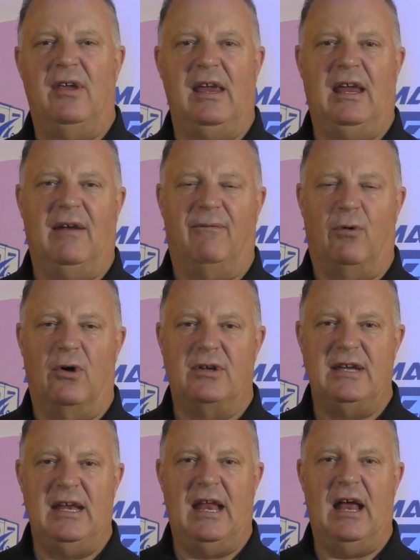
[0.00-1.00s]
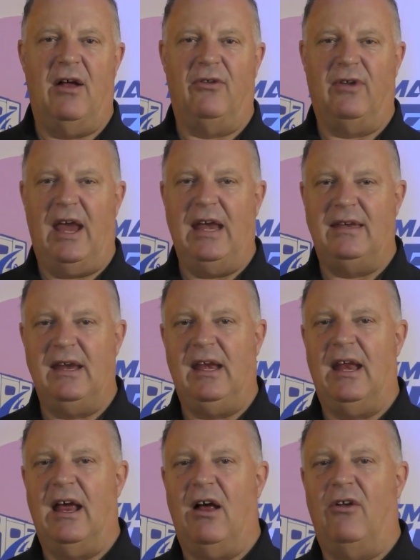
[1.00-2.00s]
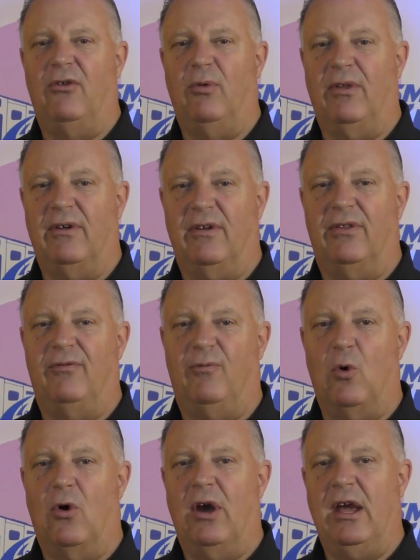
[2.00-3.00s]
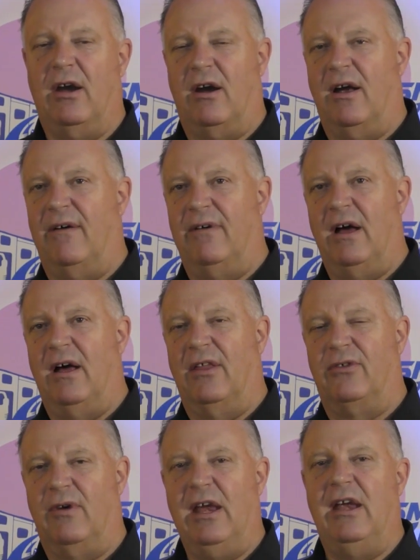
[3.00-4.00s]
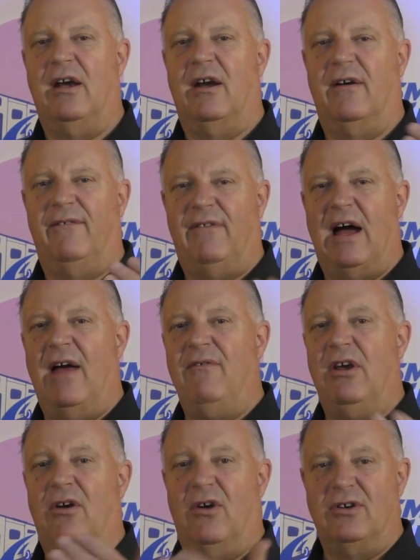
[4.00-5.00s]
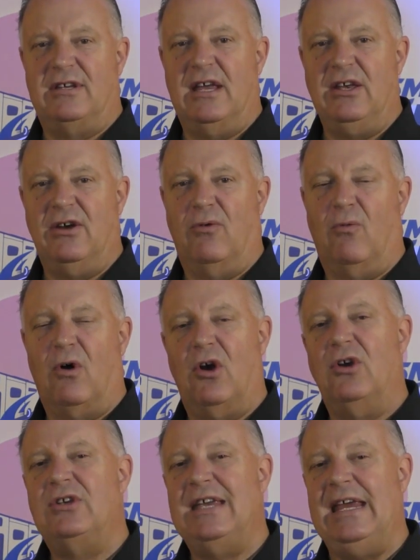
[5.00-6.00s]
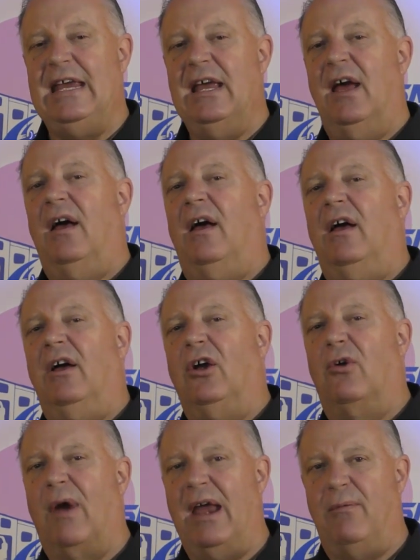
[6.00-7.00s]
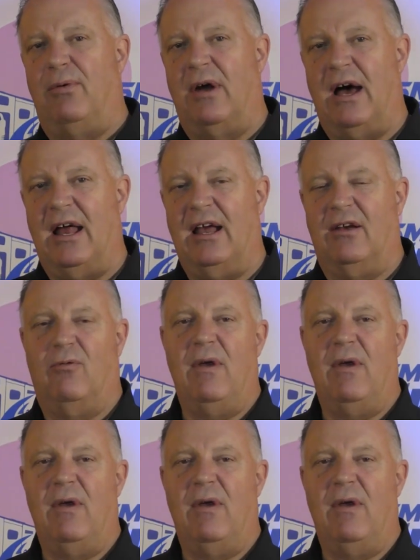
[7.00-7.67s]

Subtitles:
You can get 14 ounce, 18 ounce with a 3-year, 5-year, or 10-year warranty. Great product.